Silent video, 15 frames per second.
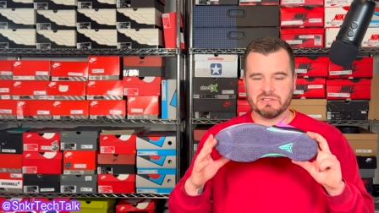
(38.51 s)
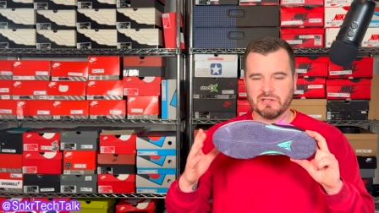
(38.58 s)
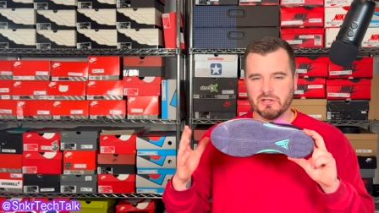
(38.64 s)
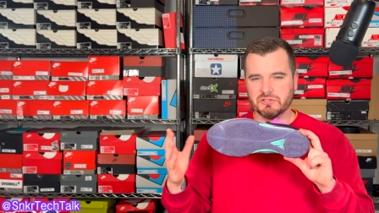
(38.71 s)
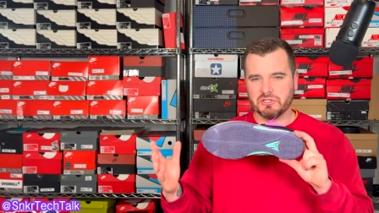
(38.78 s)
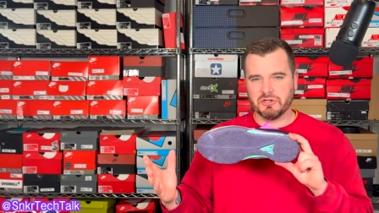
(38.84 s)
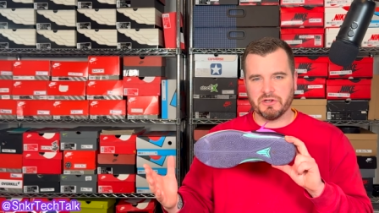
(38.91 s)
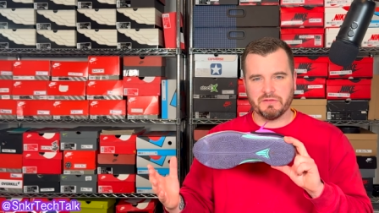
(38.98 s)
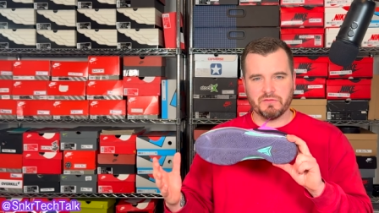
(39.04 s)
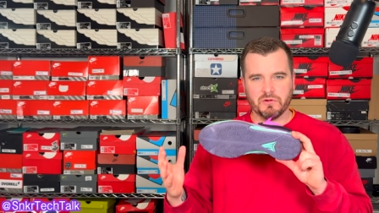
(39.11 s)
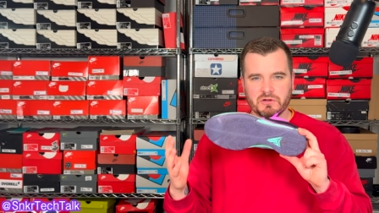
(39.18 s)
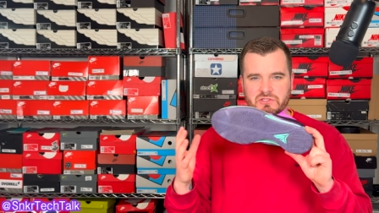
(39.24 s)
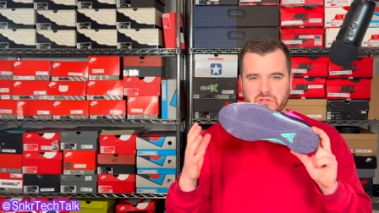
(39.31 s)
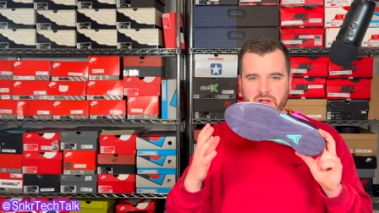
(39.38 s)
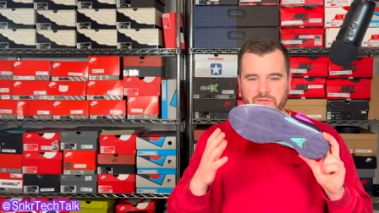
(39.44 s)
On dirty
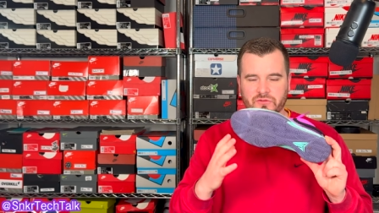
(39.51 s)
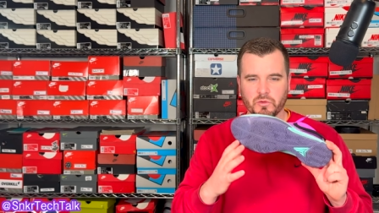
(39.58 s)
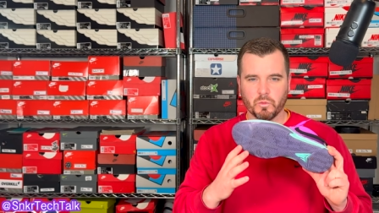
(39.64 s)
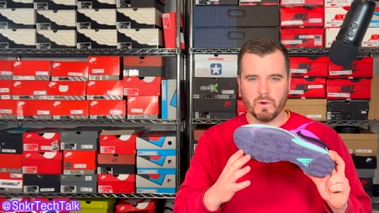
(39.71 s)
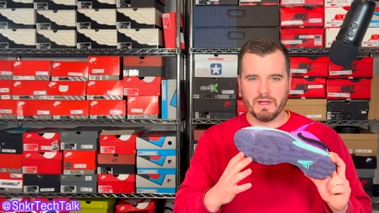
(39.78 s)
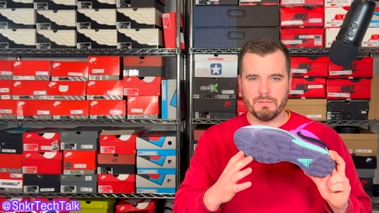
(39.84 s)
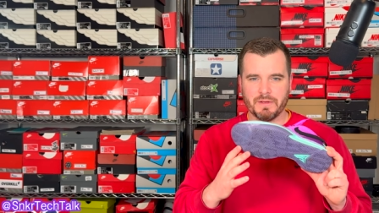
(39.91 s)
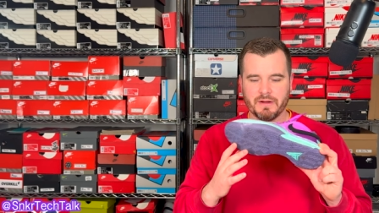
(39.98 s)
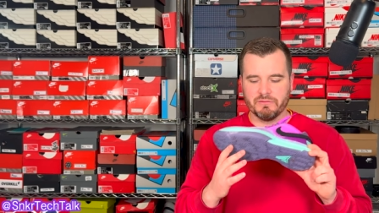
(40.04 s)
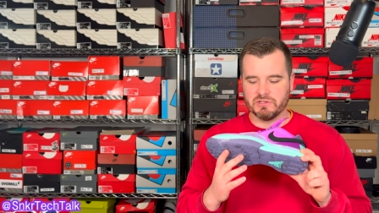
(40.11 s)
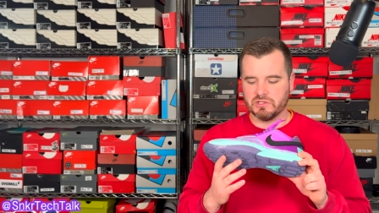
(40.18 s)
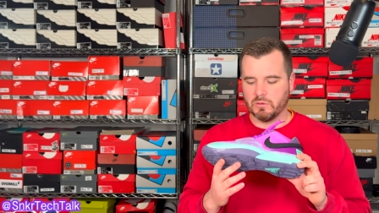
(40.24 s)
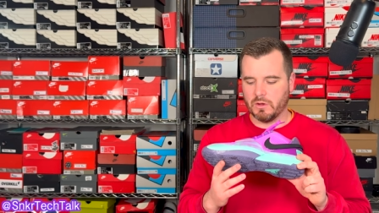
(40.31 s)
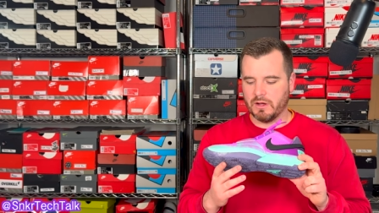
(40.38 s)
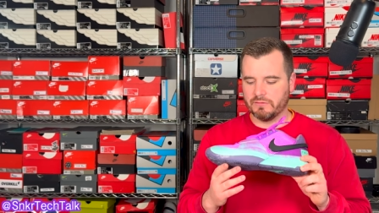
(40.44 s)
floors, you'll have to wipe every
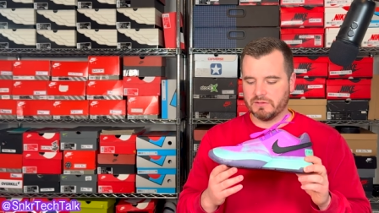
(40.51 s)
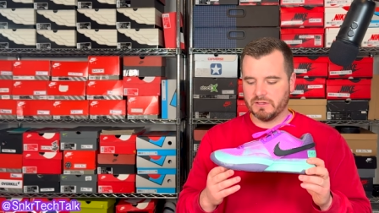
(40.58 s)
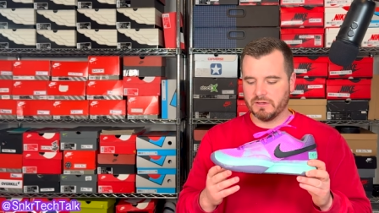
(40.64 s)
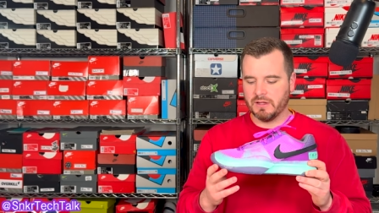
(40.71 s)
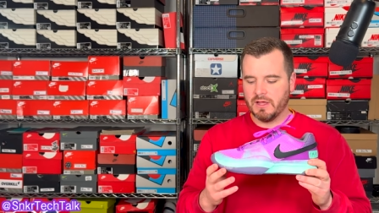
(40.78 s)
so often.